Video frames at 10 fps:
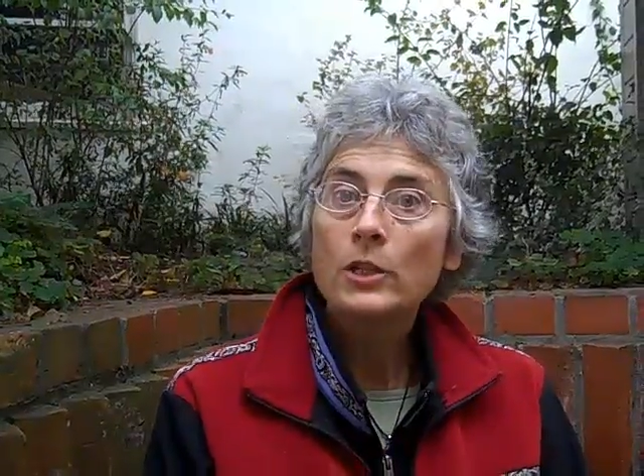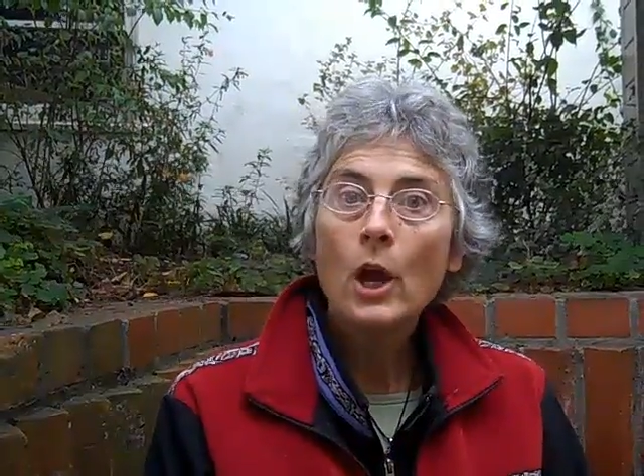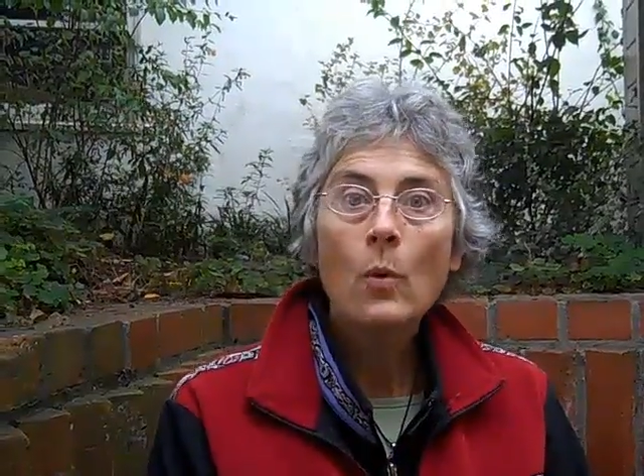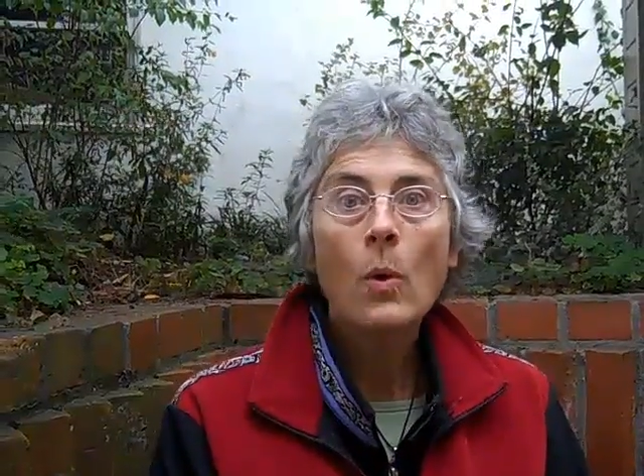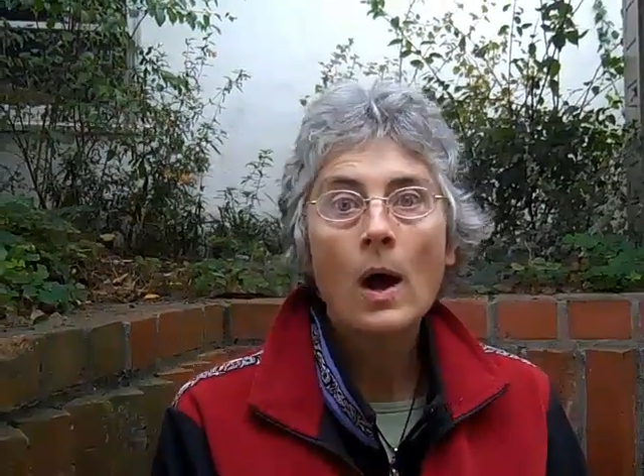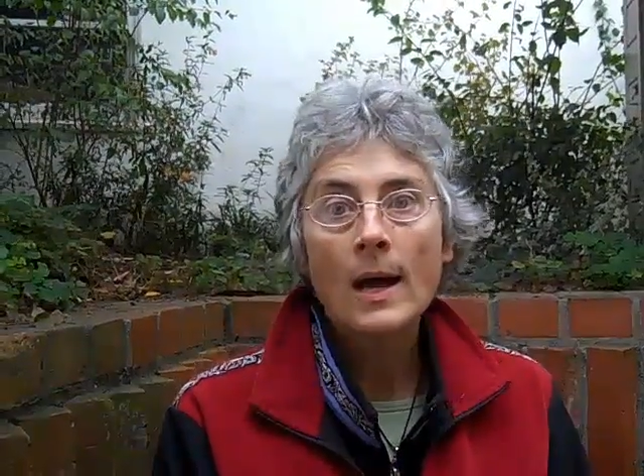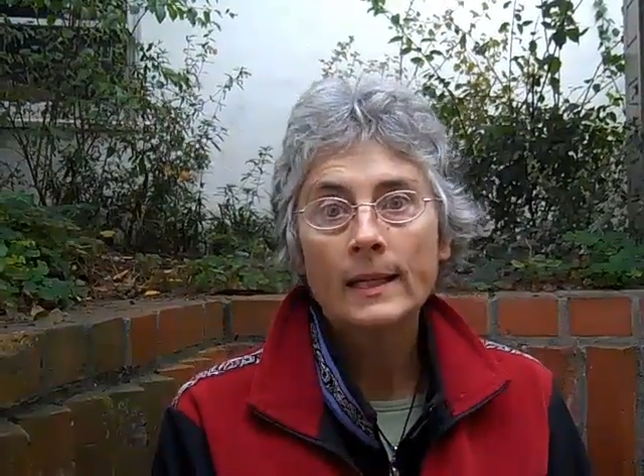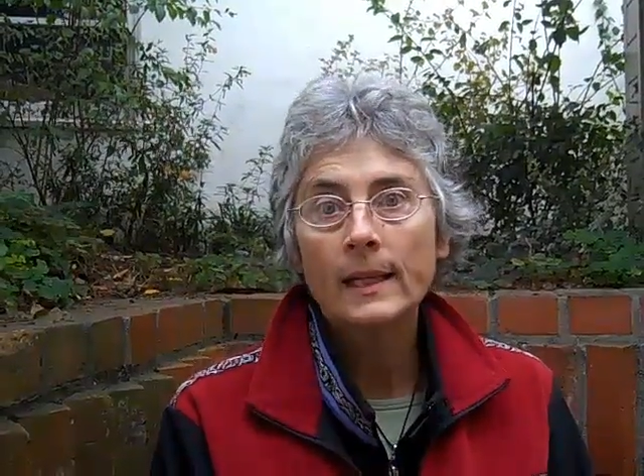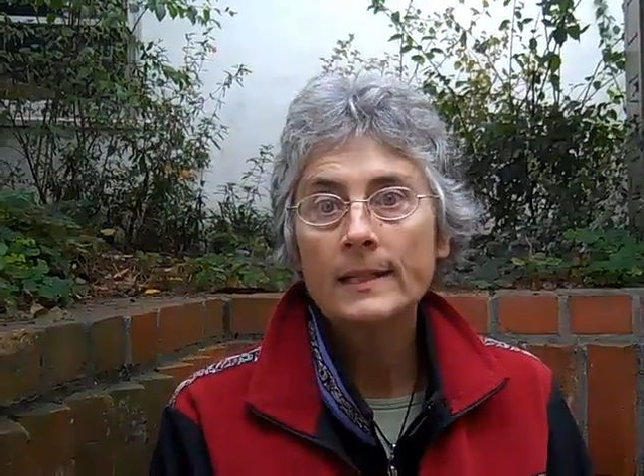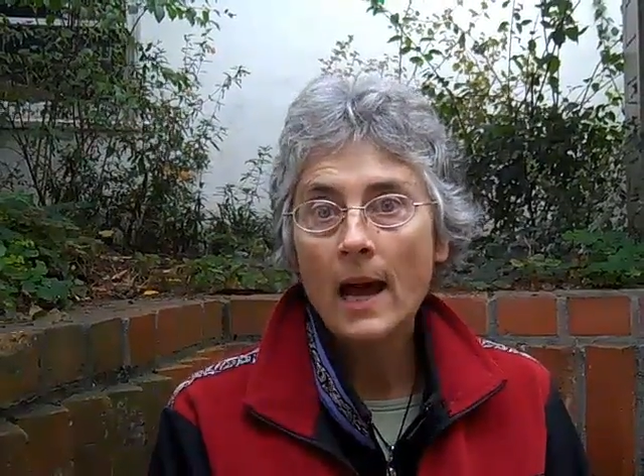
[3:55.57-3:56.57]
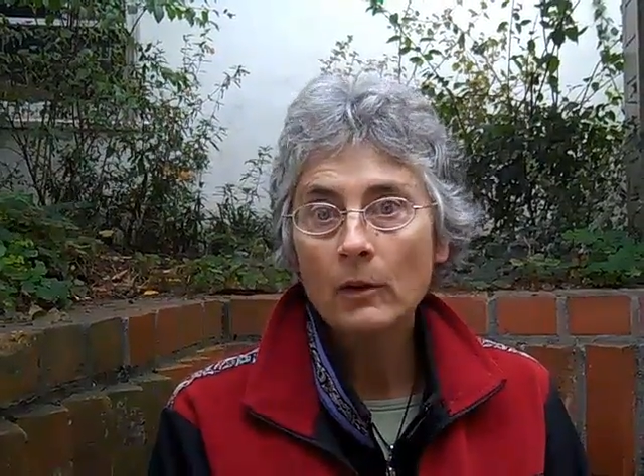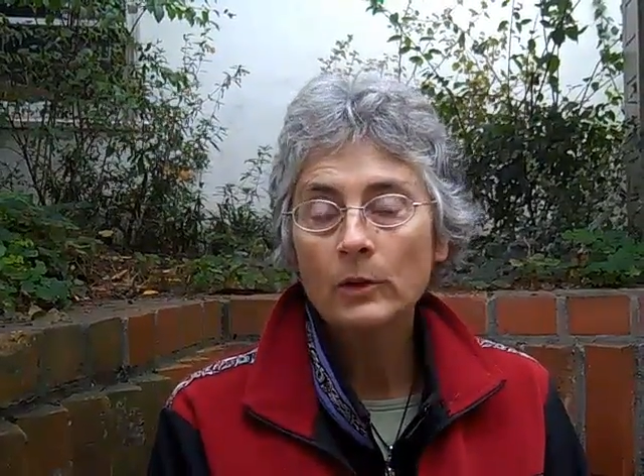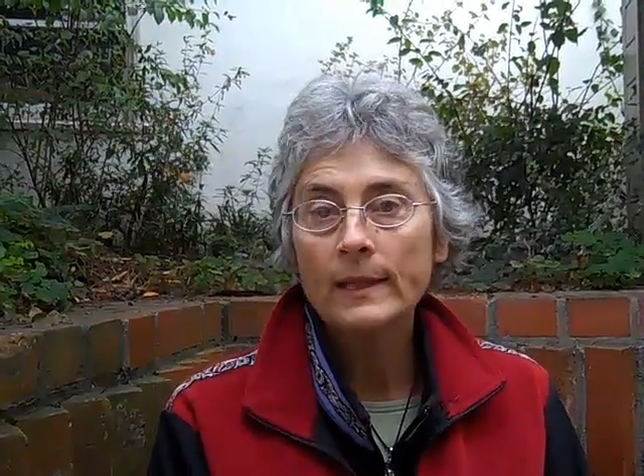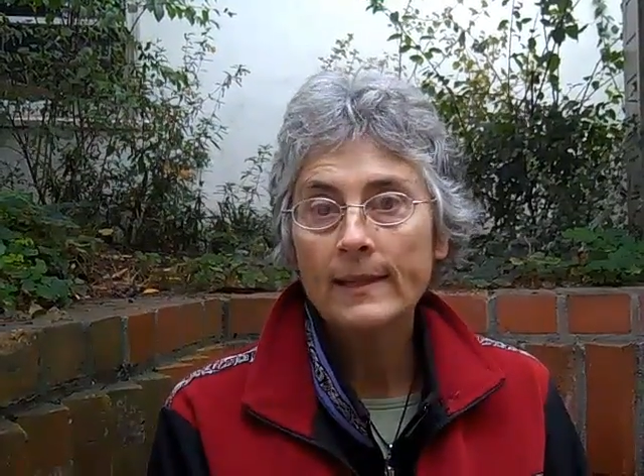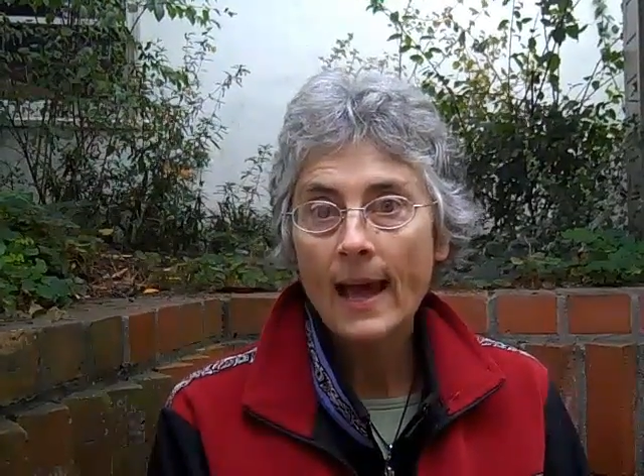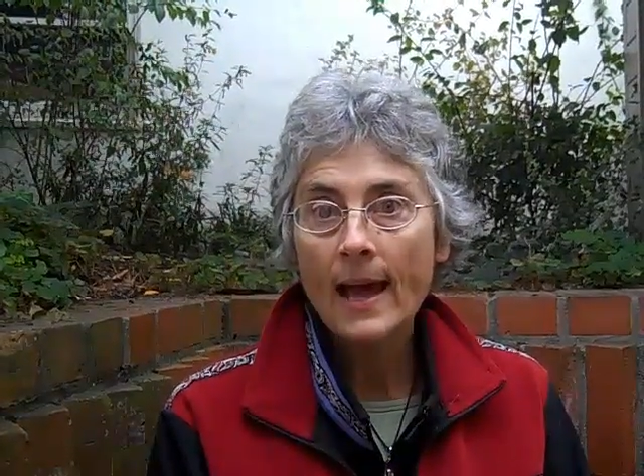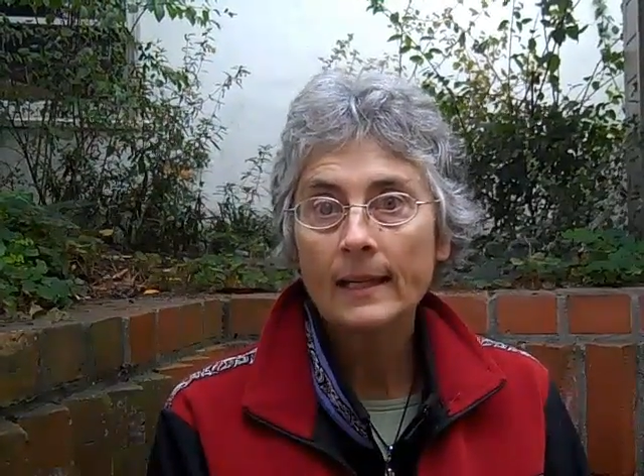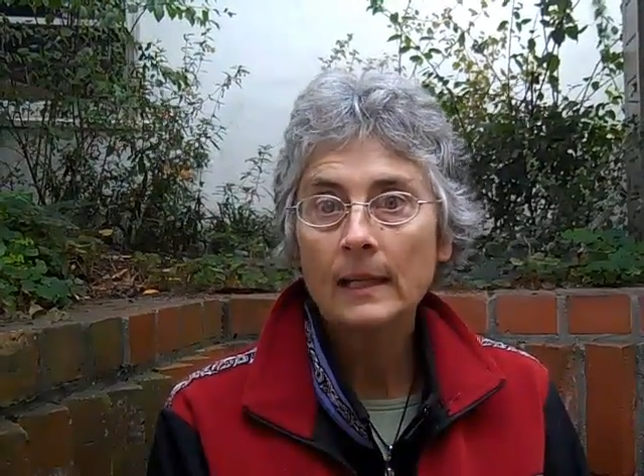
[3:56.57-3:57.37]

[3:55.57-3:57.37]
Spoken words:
Well, you know what? Not only that,